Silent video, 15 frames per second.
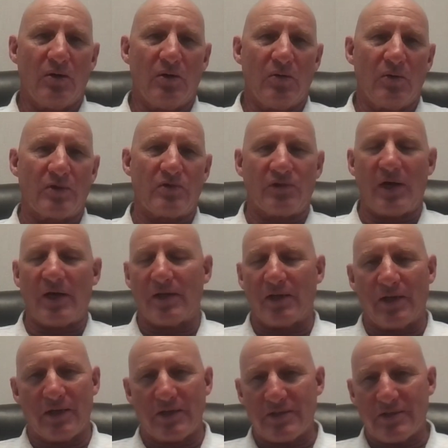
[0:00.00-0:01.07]
which
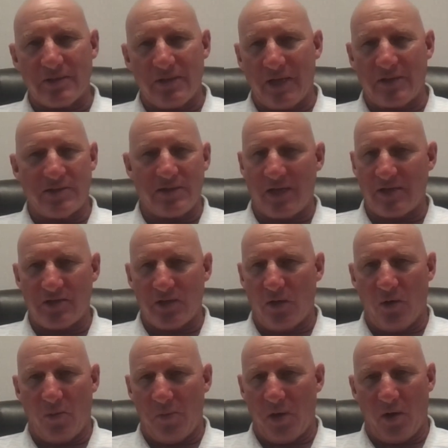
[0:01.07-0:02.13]
frankly that's the
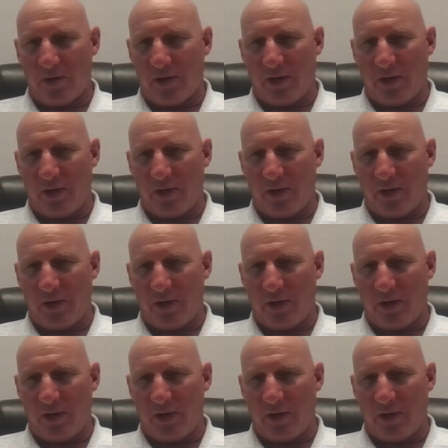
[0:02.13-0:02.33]
whole ball